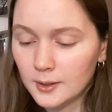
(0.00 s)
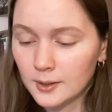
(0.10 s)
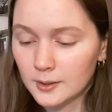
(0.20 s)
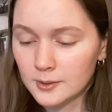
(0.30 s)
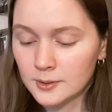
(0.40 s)

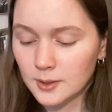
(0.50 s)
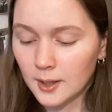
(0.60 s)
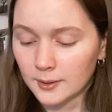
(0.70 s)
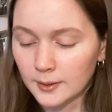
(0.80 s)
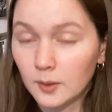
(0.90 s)
is
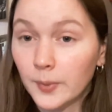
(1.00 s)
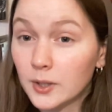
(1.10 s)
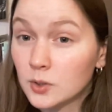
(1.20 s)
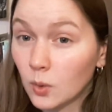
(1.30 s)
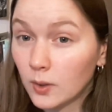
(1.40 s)
a little
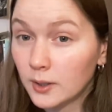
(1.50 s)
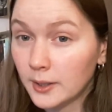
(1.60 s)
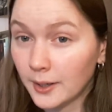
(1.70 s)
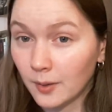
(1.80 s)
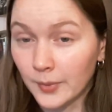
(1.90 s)
bit torn
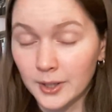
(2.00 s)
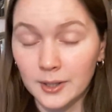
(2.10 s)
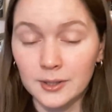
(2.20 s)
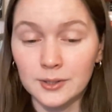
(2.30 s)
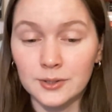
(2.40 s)
here,
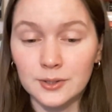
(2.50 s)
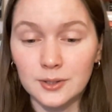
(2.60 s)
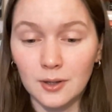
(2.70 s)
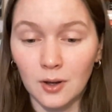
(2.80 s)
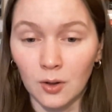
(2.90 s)

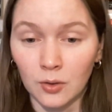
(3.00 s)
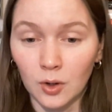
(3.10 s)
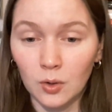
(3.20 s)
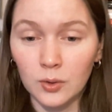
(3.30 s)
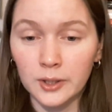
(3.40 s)
because
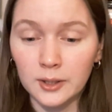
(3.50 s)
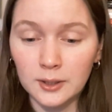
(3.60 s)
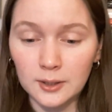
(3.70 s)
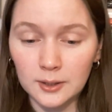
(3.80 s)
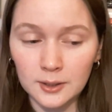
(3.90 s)
although
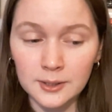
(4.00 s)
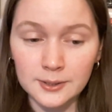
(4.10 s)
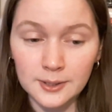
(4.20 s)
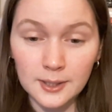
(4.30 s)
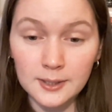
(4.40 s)
he
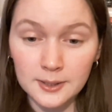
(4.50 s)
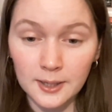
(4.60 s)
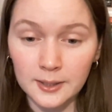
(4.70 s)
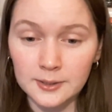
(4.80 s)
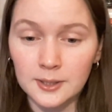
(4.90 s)
sees
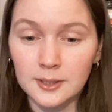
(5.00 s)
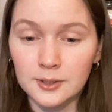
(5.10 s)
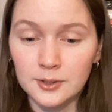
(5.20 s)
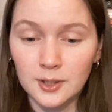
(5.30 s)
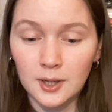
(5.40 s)
that it is
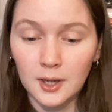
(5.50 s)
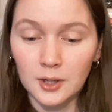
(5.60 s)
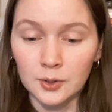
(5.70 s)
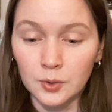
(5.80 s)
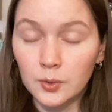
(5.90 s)

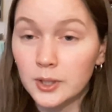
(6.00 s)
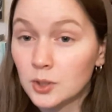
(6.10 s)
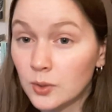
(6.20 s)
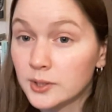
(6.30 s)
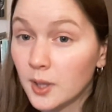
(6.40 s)
his duty
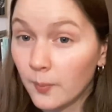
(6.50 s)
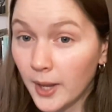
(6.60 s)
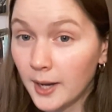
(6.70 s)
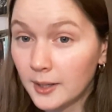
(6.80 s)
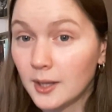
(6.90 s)
to his
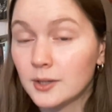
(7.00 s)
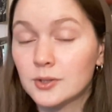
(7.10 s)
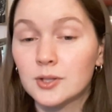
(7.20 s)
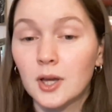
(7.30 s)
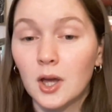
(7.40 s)

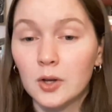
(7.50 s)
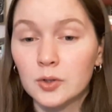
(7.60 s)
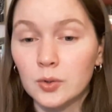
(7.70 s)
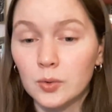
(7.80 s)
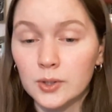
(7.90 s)
companions
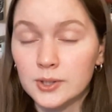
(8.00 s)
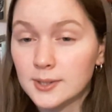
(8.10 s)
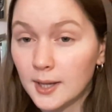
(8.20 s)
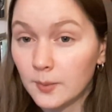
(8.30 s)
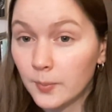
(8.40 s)
to
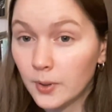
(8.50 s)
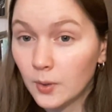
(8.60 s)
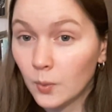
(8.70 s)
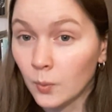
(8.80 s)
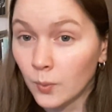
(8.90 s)
escape
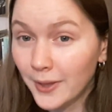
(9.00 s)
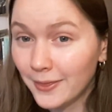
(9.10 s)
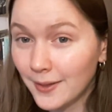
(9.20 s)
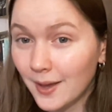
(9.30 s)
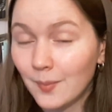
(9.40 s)

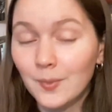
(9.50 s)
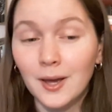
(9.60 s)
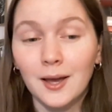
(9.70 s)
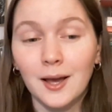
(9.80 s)
with them,